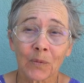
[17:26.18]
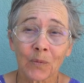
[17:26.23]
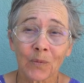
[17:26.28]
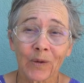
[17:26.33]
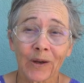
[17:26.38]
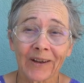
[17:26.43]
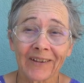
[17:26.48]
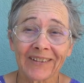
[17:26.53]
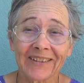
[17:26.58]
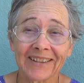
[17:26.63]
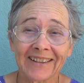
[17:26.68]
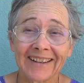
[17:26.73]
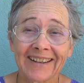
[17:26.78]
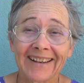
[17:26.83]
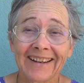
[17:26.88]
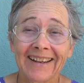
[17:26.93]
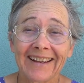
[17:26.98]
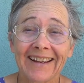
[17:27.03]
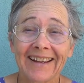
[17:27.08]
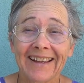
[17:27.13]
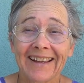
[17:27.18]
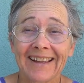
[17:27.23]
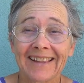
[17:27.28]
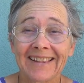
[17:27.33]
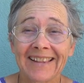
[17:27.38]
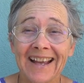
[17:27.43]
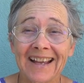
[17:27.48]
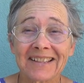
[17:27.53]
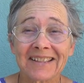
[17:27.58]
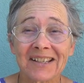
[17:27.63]
Well,
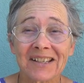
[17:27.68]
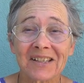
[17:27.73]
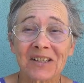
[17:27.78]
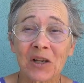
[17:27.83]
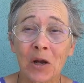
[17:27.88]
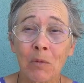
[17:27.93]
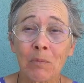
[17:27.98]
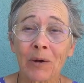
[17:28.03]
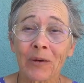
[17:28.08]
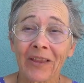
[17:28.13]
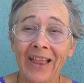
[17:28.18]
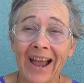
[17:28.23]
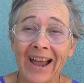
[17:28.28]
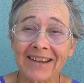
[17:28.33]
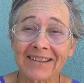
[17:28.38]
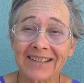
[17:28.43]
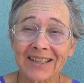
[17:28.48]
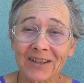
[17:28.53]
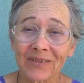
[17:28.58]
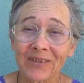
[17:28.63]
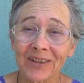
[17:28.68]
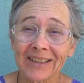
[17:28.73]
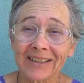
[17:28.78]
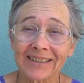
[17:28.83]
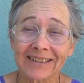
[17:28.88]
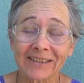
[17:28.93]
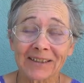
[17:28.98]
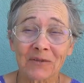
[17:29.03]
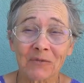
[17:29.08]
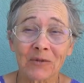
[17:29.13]
that's the sober last of it
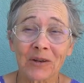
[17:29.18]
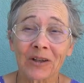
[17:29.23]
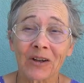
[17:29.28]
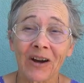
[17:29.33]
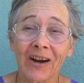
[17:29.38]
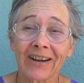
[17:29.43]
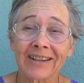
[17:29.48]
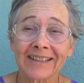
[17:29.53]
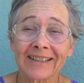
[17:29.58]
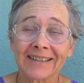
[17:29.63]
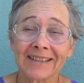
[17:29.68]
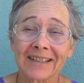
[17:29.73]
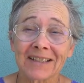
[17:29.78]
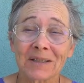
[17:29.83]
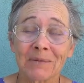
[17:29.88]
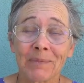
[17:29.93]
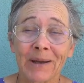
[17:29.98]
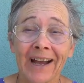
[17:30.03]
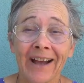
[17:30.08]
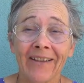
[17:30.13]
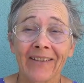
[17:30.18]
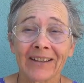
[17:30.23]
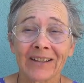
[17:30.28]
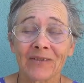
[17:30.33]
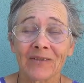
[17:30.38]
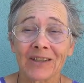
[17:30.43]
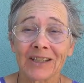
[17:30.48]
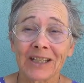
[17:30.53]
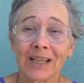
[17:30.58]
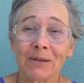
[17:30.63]
regarding this ballad
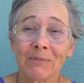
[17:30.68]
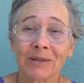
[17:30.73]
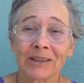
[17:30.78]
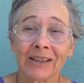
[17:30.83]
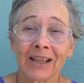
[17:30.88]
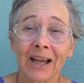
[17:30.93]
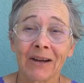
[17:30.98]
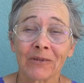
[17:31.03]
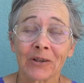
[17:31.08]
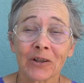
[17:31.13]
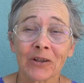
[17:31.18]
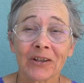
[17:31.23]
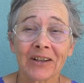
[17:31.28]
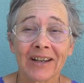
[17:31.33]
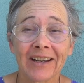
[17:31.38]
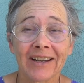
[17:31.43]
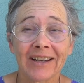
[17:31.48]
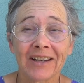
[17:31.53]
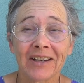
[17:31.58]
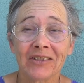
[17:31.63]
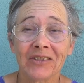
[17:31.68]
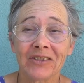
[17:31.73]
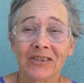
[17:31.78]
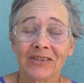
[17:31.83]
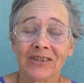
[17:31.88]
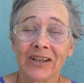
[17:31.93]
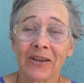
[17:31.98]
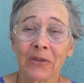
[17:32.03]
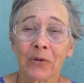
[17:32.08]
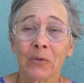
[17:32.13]
of the demon lover,
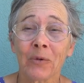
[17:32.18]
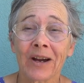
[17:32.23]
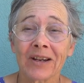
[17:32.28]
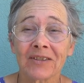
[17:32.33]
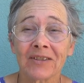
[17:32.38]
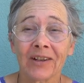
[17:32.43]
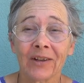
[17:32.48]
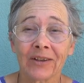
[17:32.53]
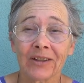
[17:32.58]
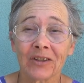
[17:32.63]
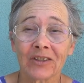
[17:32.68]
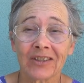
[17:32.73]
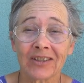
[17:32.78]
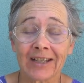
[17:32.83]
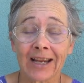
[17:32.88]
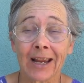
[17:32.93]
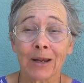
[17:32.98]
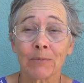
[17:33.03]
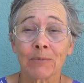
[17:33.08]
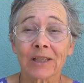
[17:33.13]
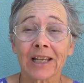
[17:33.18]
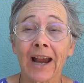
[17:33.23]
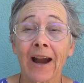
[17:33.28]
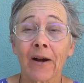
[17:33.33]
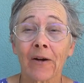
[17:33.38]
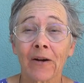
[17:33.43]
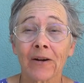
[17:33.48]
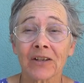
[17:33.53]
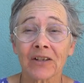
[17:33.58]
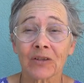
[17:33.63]
otherwise known as James
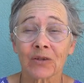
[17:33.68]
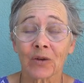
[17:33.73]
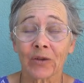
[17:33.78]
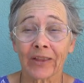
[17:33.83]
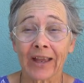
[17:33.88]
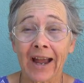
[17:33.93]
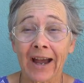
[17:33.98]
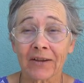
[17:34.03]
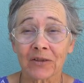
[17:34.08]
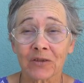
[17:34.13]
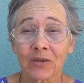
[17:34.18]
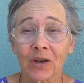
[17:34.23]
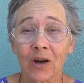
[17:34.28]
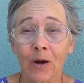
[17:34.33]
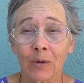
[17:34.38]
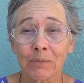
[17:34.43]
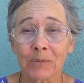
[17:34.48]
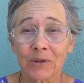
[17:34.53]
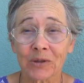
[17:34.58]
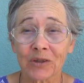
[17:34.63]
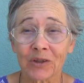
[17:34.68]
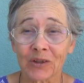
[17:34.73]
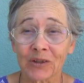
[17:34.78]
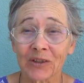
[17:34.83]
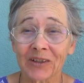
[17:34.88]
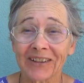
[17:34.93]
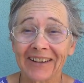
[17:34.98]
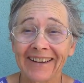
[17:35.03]
Harris or the house carpenter.